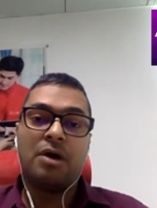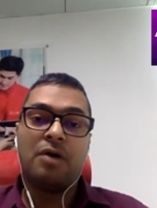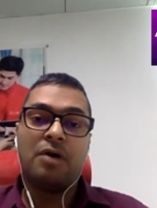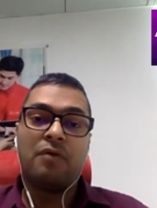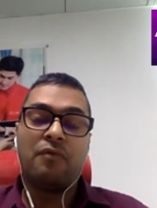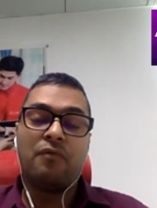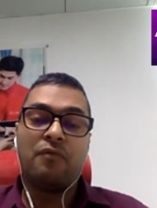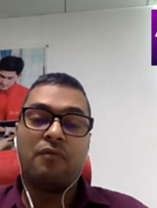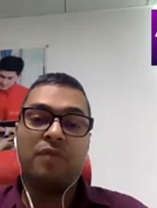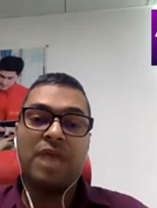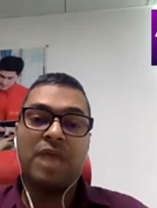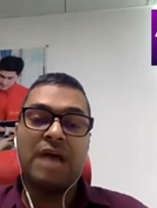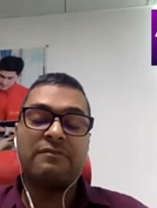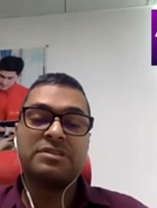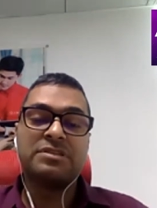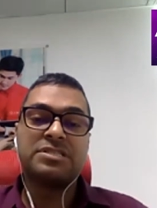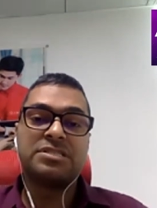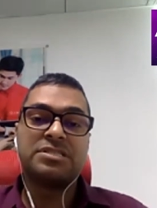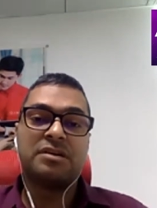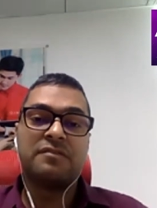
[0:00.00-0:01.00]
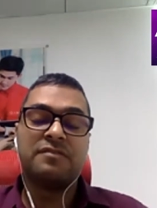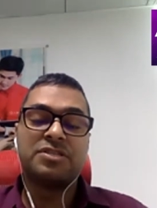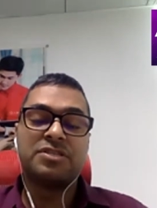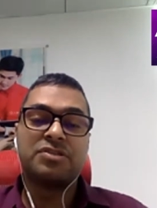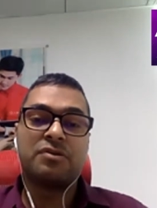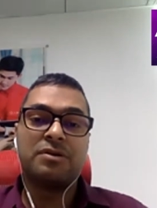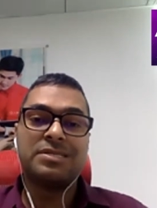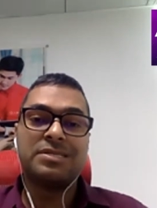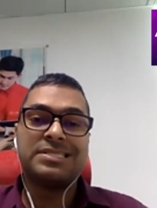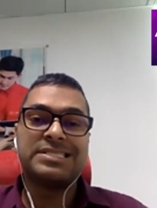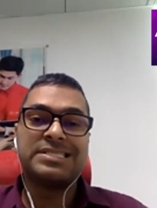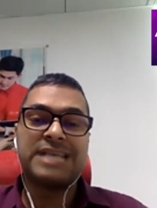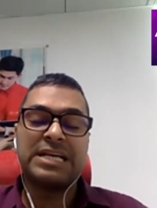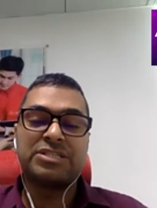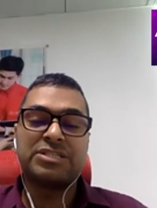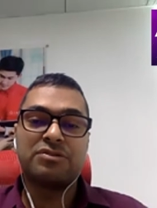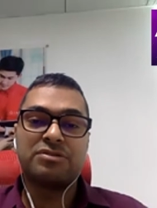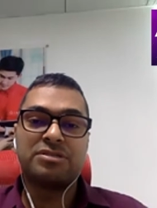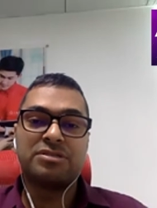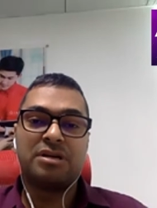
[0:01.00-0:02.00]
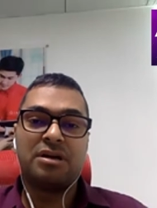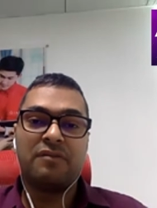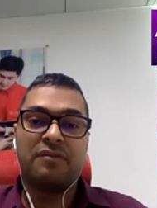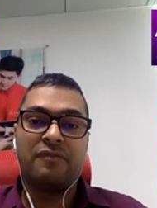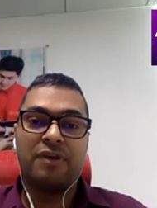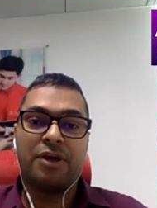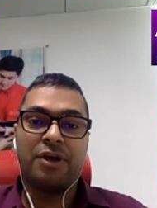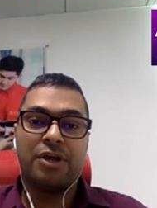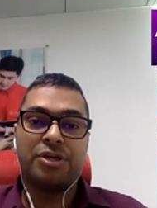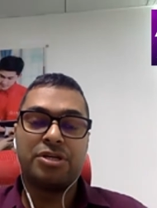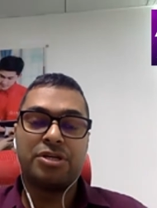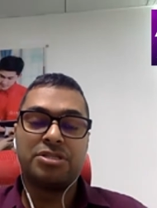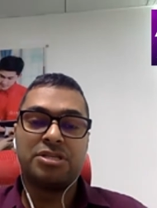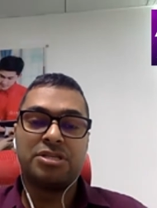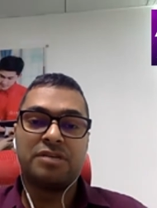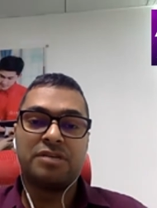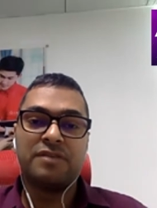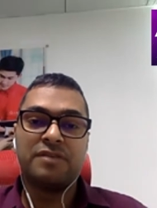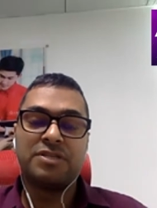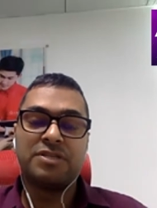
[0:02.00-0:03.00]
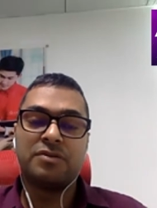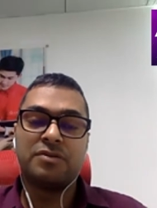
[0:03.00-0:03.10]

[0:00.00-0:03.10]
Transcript: We have a service called SASO certification service.